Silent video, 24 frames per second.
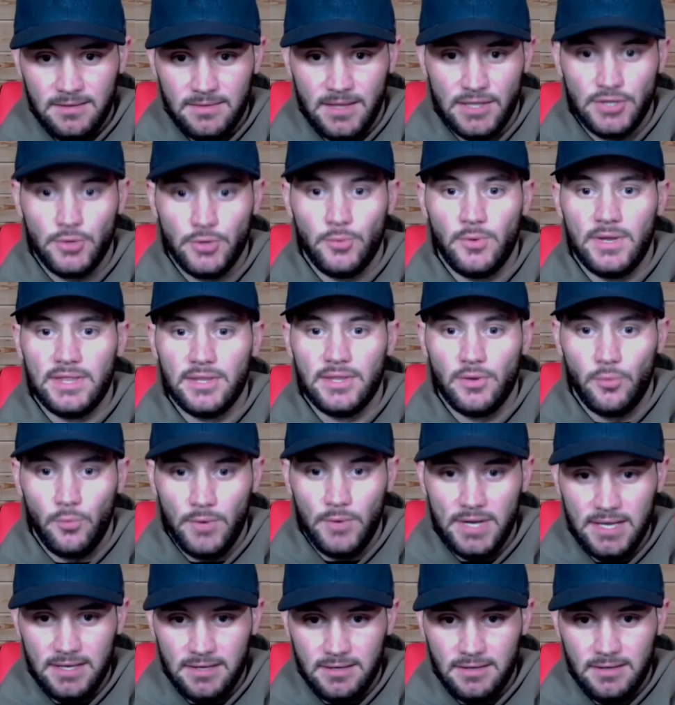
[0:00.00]
then you win the
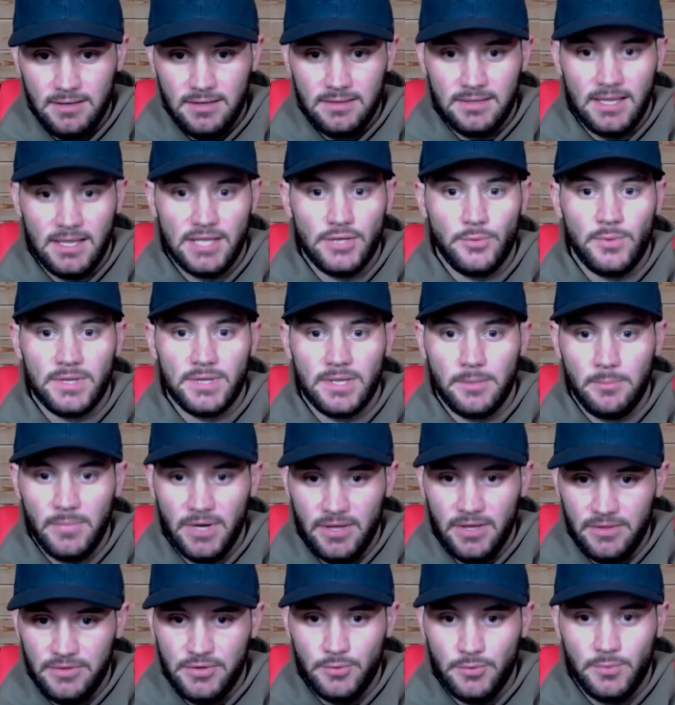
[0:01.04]
week, then you win the
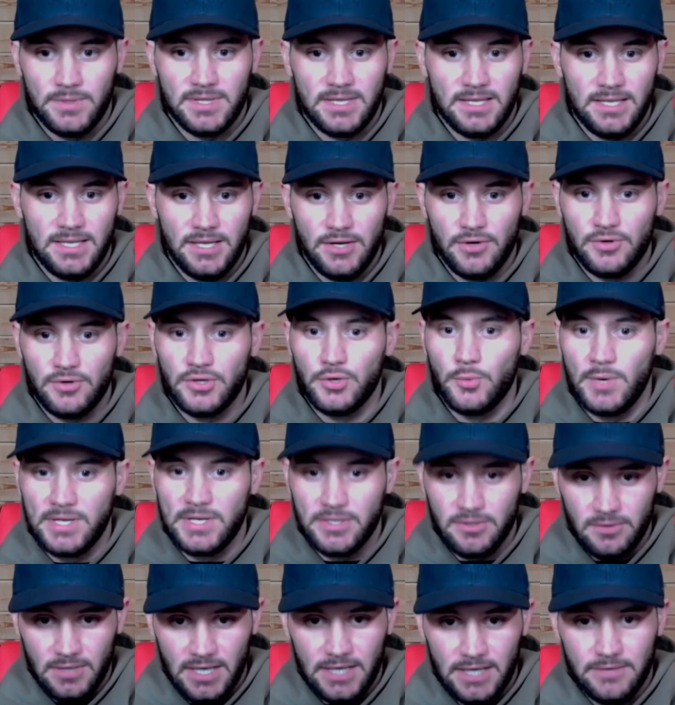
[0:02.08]
month, you win the year, you win
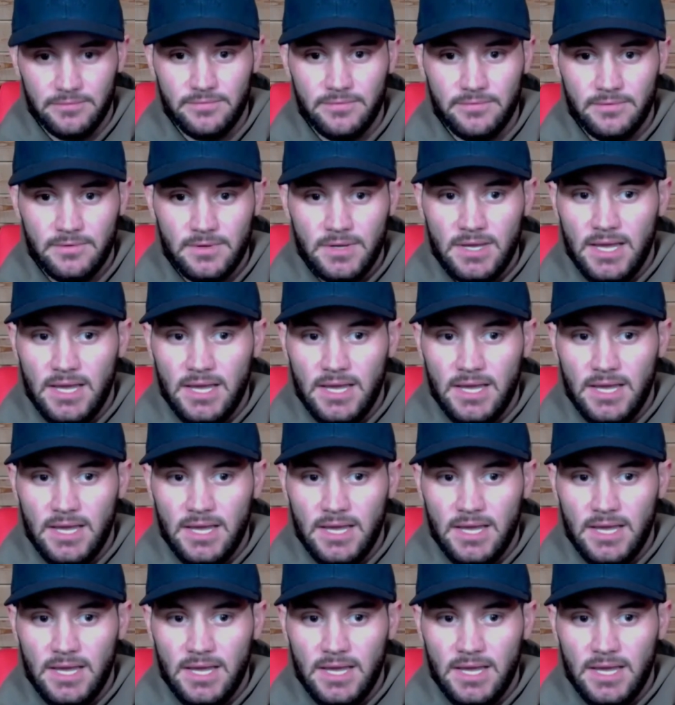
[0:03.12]
your life.